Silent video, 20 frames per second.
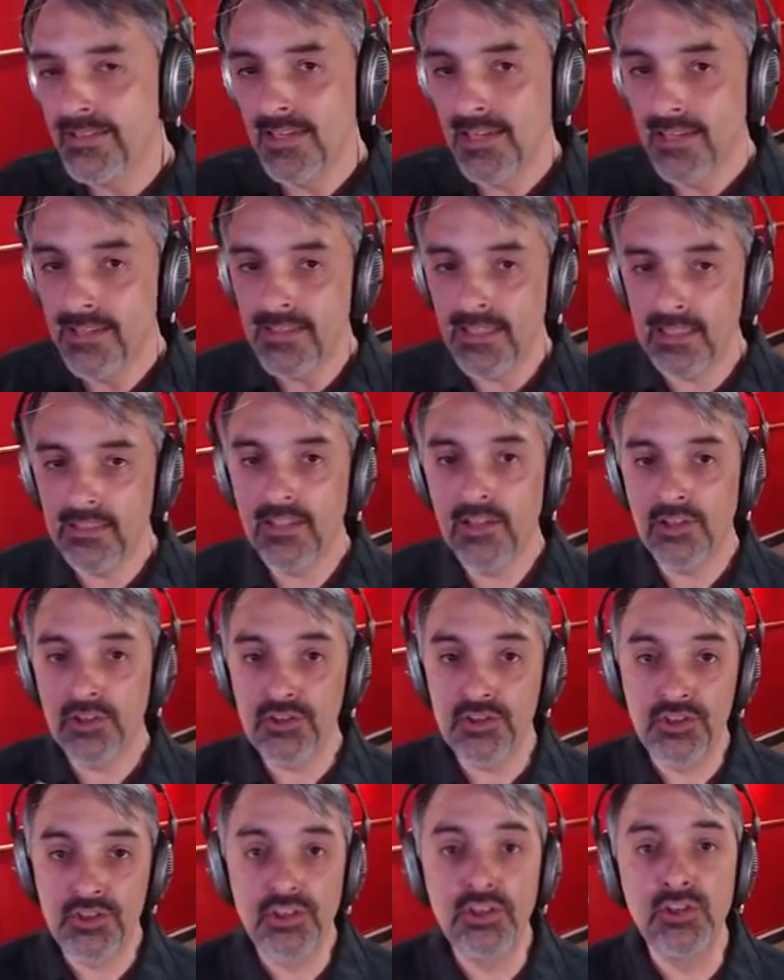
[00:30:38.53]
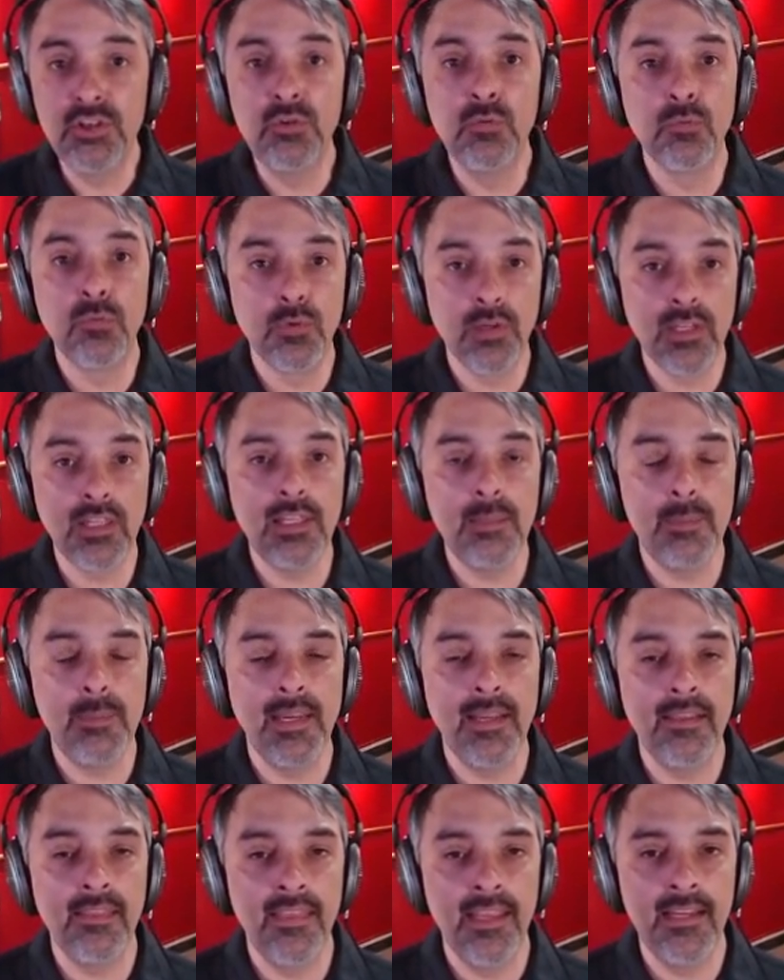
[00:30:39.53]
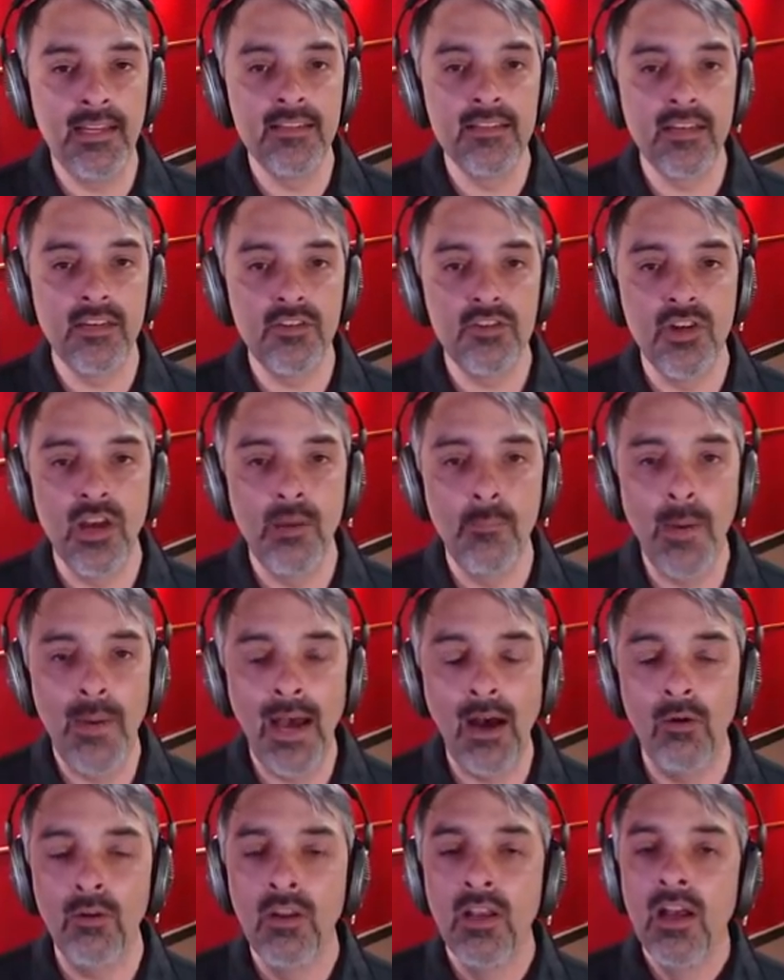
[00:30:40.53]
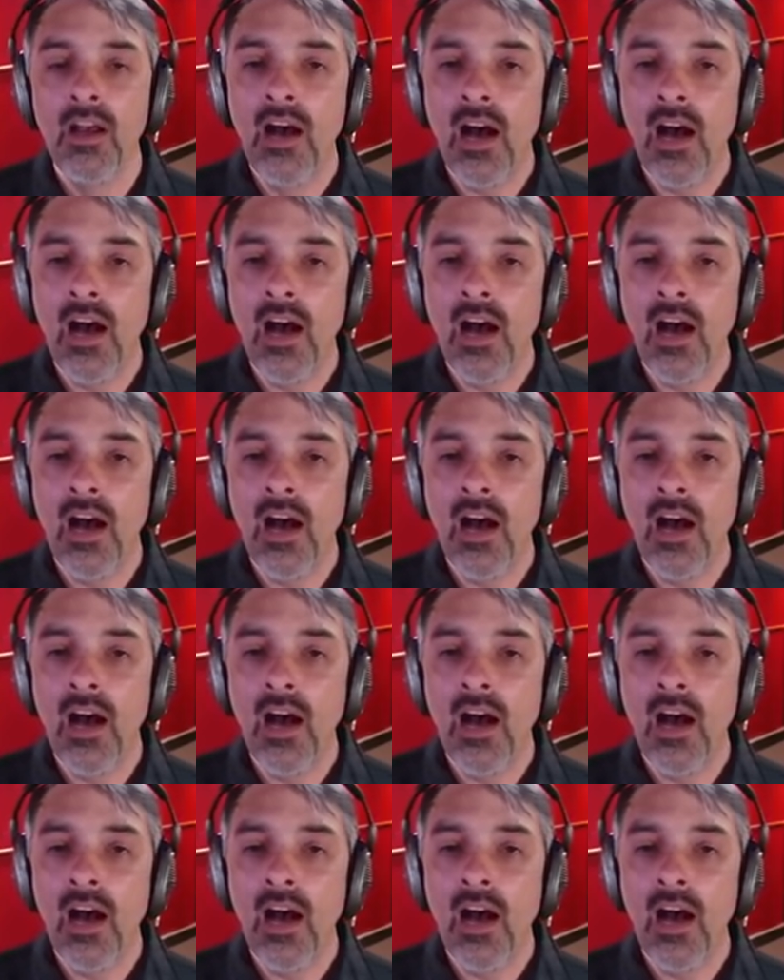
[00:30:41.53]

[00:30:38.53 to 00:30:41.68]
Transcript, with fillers: And I think there's two really big things that jump out.